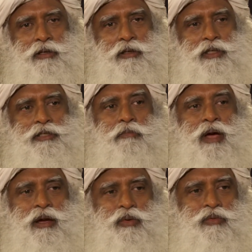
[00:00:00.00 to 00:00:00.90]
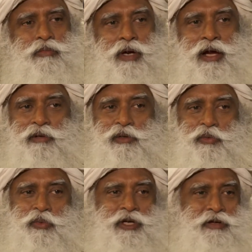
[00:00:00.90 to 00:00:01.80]
it's my womb, I will do
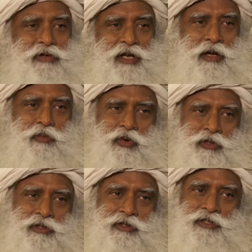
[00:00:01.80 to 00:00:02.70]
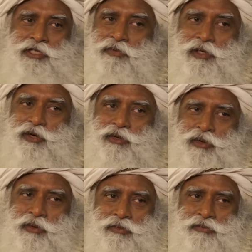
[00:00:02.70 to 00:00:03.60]
whatever I want, this will not
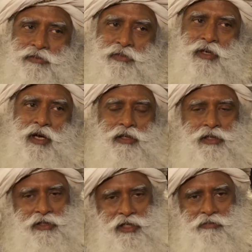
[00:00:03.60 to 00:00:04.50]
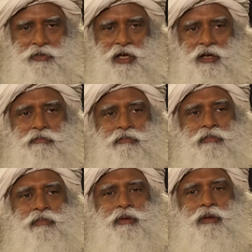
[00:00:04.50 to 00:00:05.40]
go. At the same time,
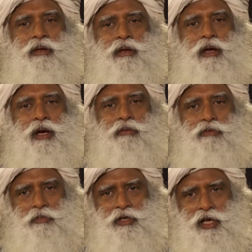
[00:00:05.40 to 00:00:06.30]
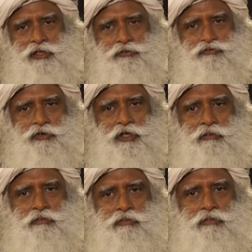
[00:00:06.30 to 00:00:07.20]
a woman has a
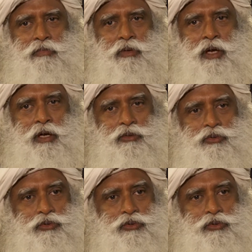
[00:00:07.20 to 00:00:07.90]
freedom to